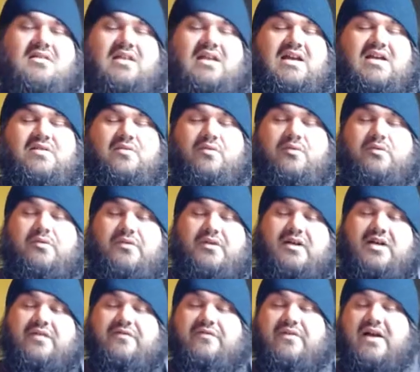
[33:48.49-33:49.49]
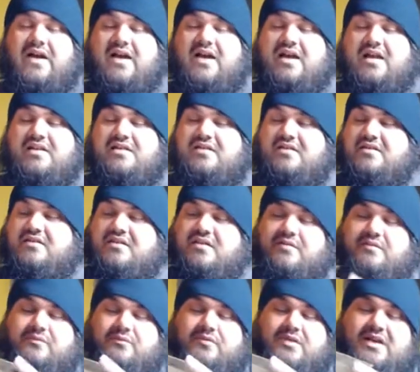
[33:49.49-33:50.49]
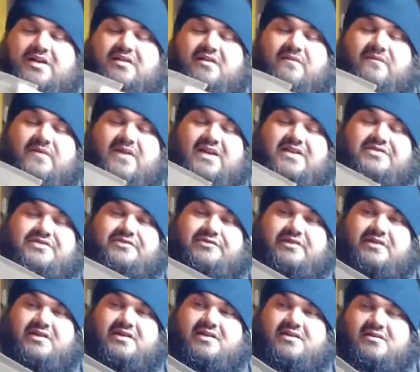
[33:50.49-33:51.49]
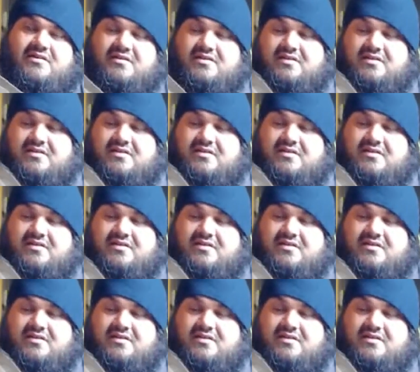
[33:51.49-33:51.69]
Like if I like on Vestry,